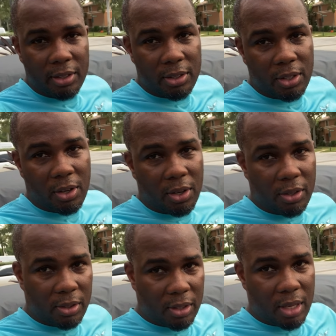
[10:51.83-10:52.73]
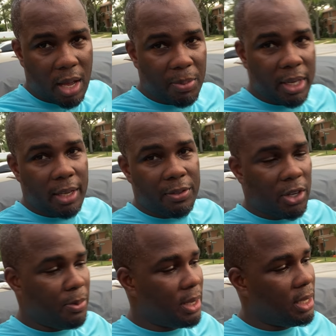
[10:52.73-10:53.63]
so i'm gonna leave
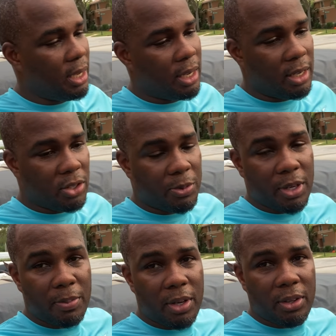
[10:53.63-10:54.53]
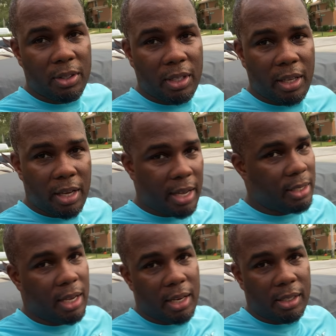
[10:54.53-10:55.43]
jermaine's link in the description below you guys
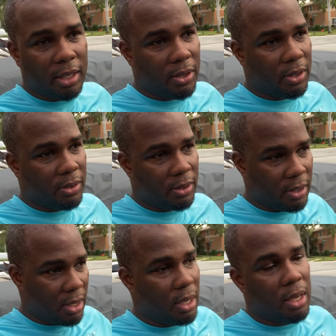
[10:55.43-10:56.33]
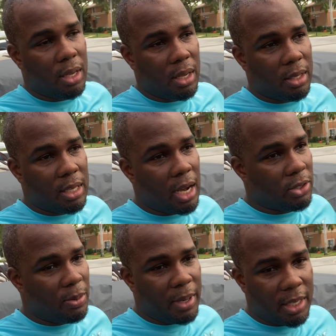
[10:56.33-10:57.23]
can you know talk
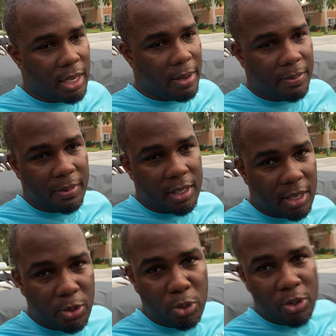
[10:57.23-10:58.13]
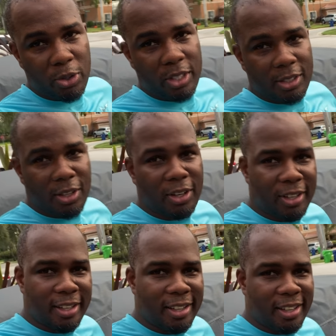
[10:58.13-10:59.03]
to him anytime he's a cool dude so
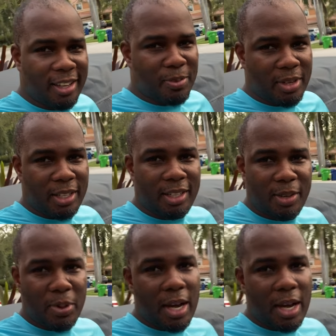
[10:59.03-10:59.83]
yeah, man. to